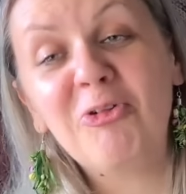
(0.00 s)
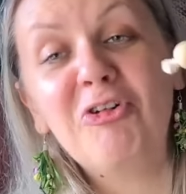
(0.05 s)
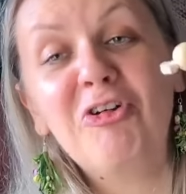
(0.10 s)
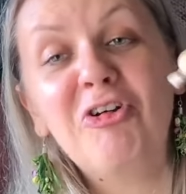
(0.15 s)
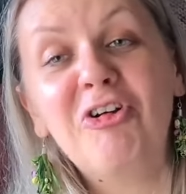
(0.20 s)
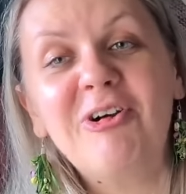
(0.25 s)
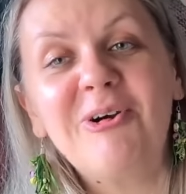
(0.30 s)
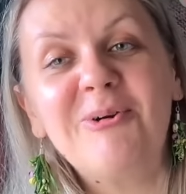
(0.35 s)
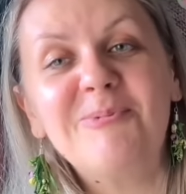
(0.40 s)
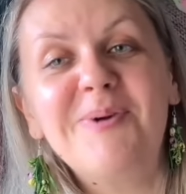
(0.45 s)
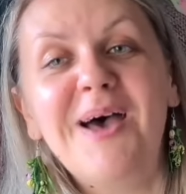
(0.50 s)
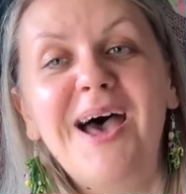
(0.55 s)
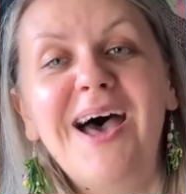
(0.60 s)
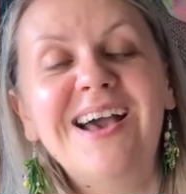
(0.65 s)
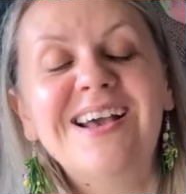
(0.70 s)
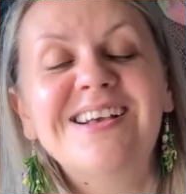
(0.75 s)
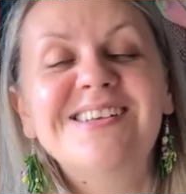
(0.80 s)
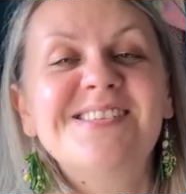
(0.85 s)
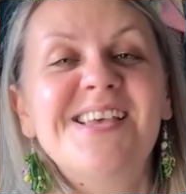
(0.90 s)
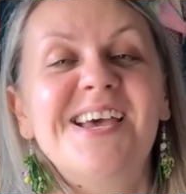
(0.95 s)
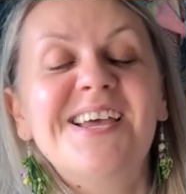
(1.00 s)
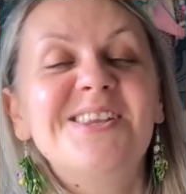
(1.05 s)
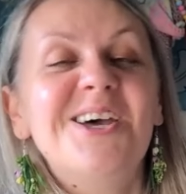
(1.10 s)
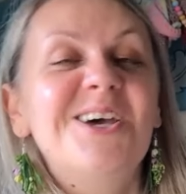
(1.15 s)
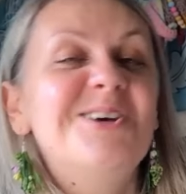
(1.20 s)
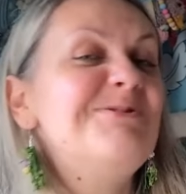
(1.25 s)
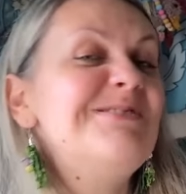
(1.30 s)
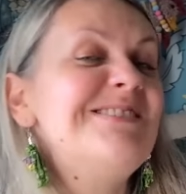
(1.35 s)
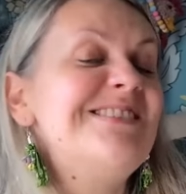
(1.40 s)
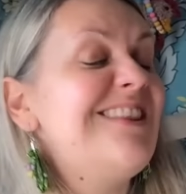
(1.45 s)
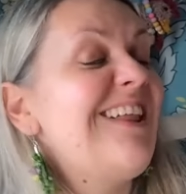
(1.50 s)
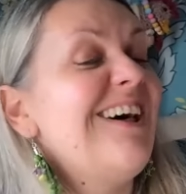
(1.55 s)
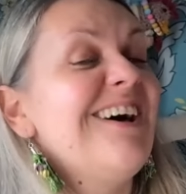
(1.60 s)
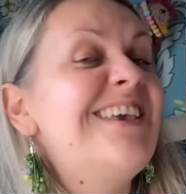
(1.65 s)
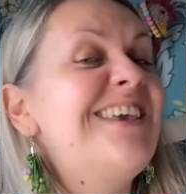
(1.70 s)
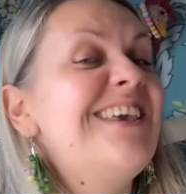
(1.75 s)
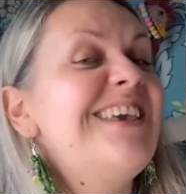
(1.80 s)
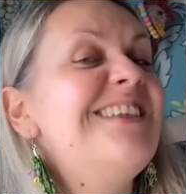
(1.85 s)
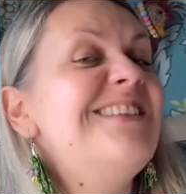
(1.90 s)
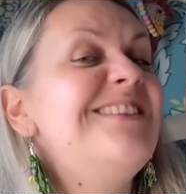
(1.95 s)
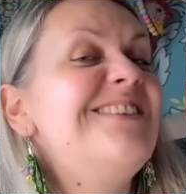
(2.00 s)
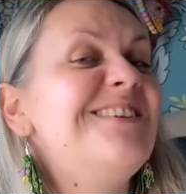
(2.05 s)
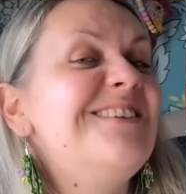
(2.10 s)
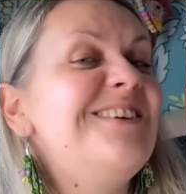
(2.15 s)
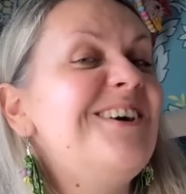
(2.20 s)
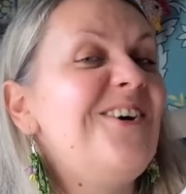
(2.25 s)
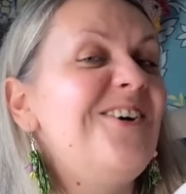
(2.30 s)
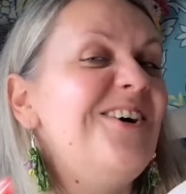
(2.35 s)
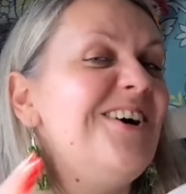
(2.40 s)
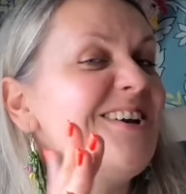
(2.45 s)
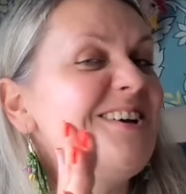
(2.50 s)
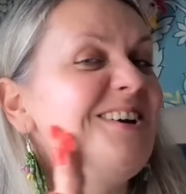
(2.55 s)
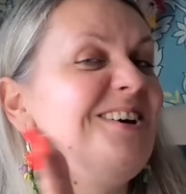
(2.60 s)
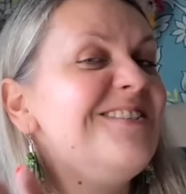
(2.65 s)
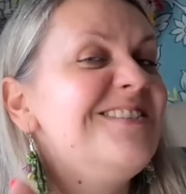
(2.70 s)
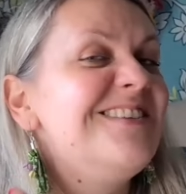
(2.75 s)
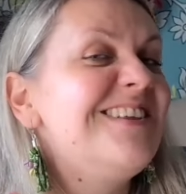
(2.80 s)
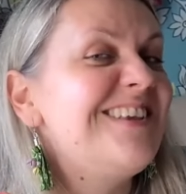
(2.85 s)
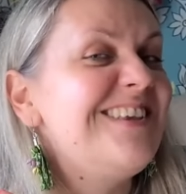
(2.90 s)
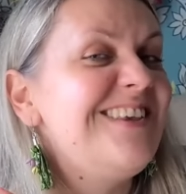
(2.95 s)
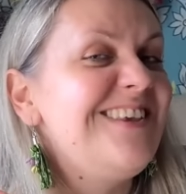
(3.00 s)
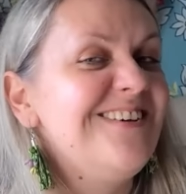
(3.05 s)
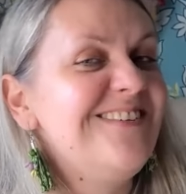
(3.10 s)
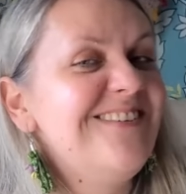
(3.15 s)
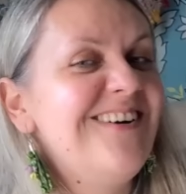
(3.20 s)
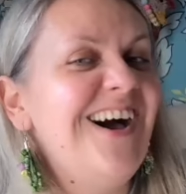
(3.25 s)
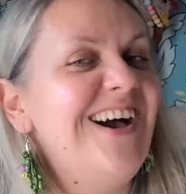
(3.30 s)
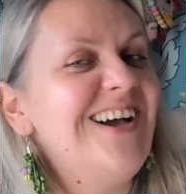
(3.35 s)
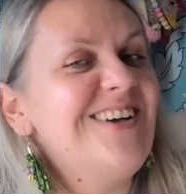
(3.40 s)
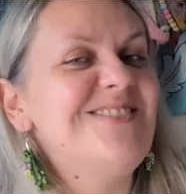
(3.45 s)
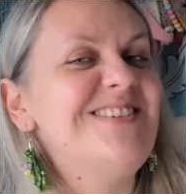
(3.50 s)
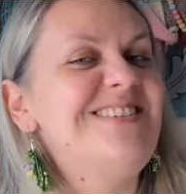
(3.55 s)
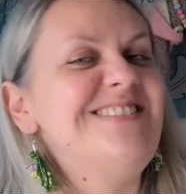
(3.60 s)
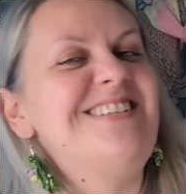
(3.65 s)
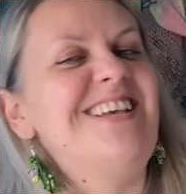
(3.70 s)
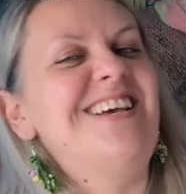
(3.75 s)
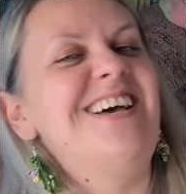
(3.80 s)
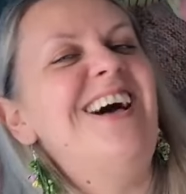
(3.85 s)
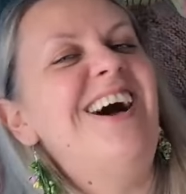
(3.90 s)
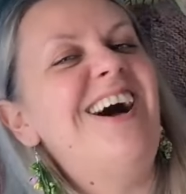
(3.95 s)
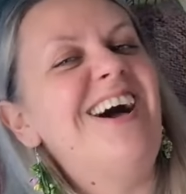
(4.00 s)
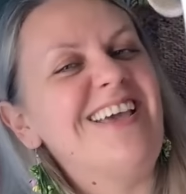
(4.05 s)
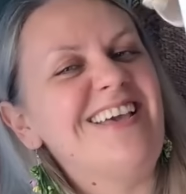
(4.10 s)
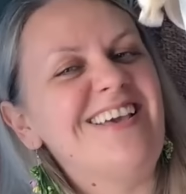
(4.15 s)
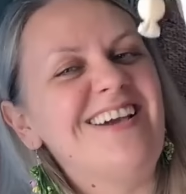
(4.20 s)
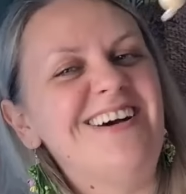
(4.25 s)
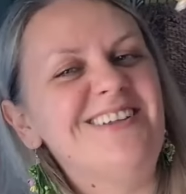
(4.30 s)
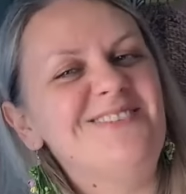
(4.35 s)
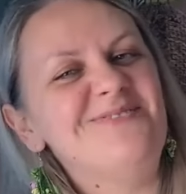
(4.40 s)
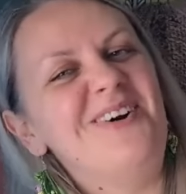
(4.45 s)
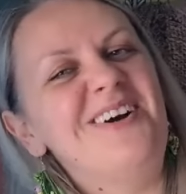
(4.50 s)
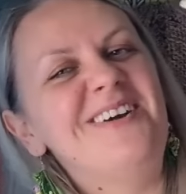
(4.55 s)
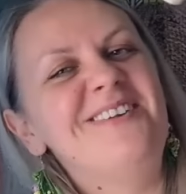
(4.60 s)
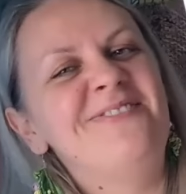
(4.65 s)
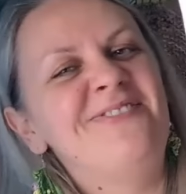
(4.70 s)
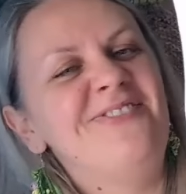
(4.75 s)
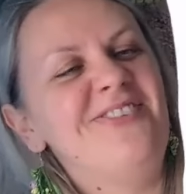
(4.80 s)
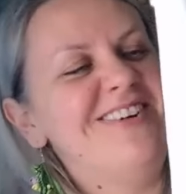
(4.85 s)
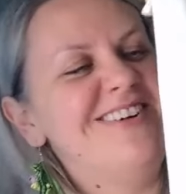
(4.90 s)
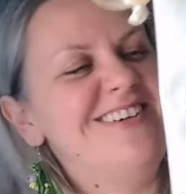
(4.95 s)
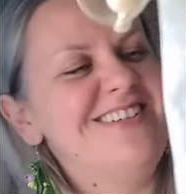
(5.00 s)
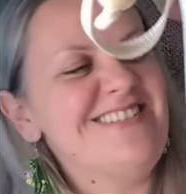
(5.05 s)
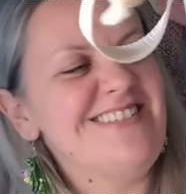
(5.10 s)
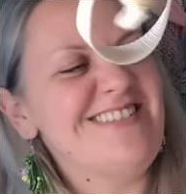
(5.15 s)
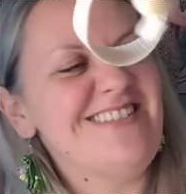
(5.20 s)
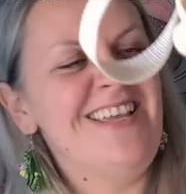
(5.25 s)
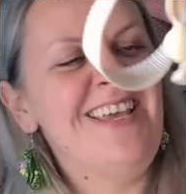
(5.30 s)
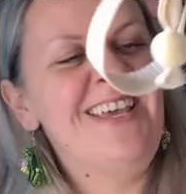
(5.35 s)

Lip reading: her bags, and I was lucky to go around the queue. I got mine first